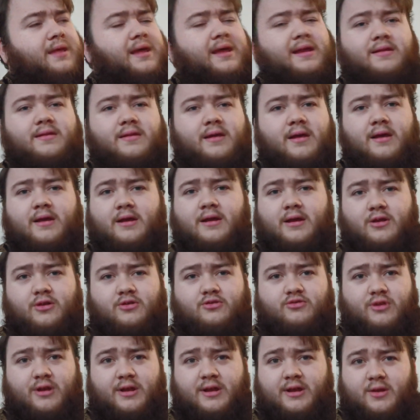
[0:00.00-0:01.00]
in
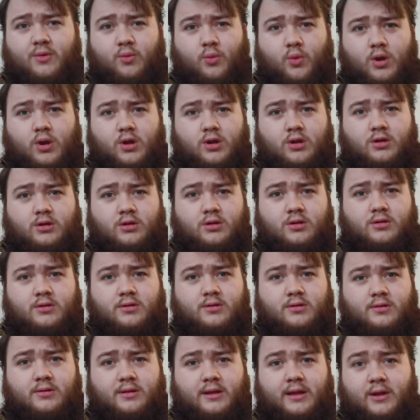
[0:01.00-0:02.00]
a world
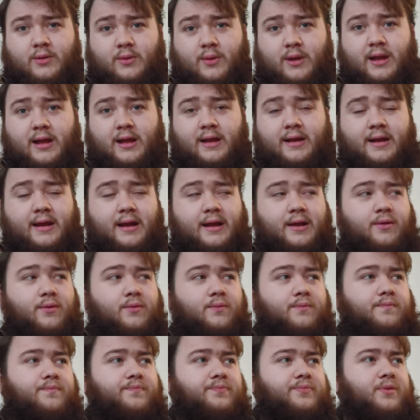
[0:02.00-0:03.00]
like we are
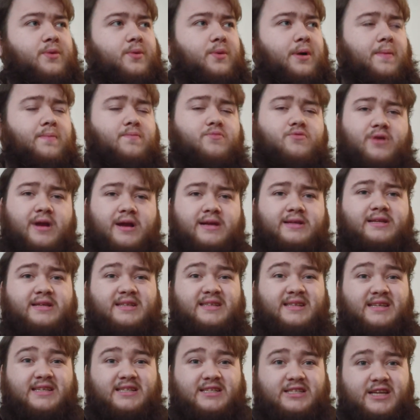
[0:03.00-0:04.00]
now, where
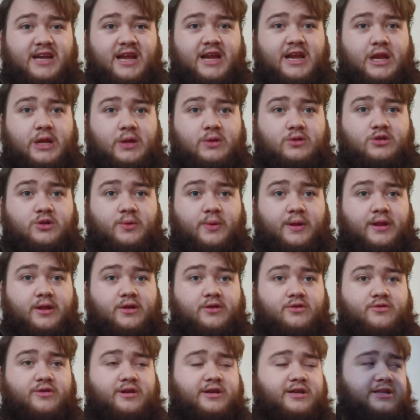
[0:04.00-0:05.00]
prices continue to
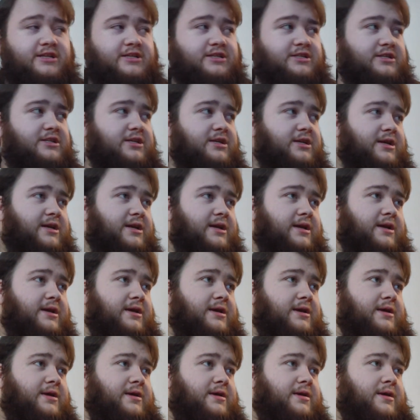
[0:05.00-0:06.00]
increase
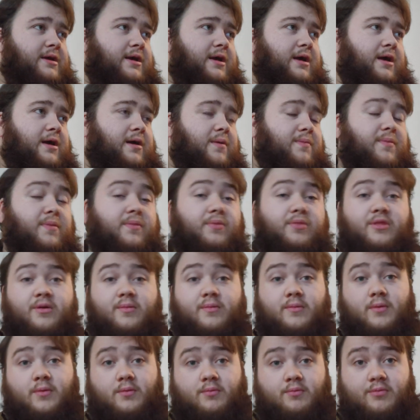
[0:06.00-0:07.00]
month
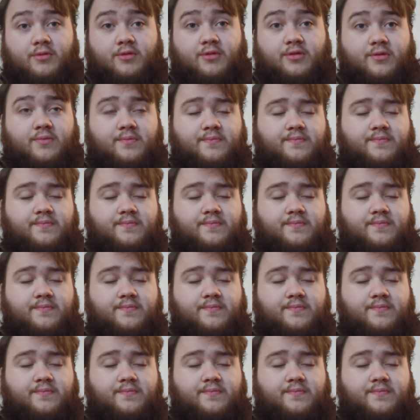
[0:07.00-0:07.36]
on month,